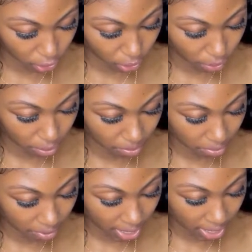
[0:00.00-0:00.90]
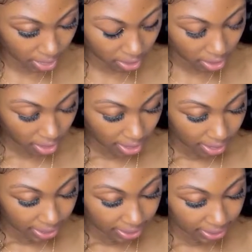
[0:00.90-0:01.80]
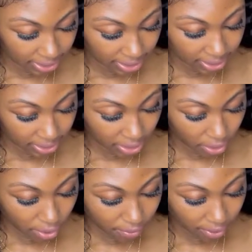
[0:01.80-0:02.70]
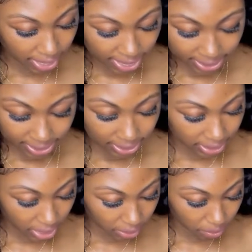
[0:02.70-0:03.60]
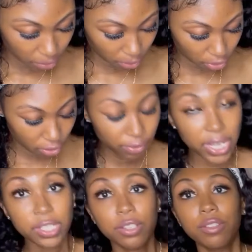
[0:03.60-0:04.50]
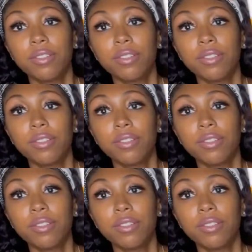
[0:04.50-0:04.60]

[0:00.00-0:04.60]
So the Murad City Skin Overnight Detox Moisturizer,